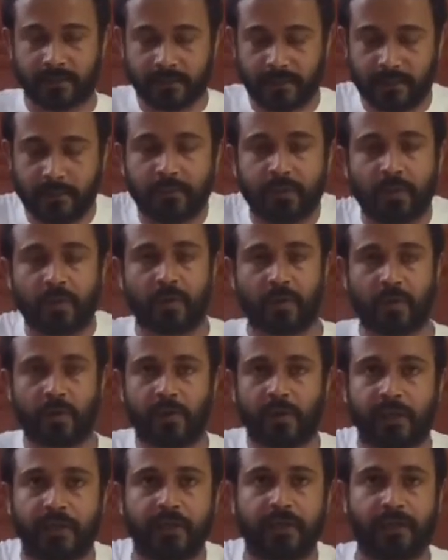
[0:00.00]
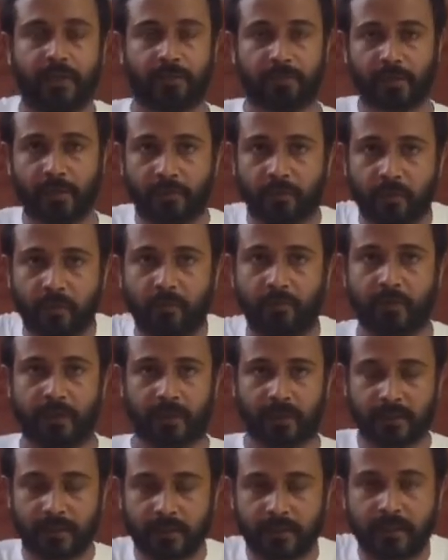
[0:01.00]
Keep on going, keep on moving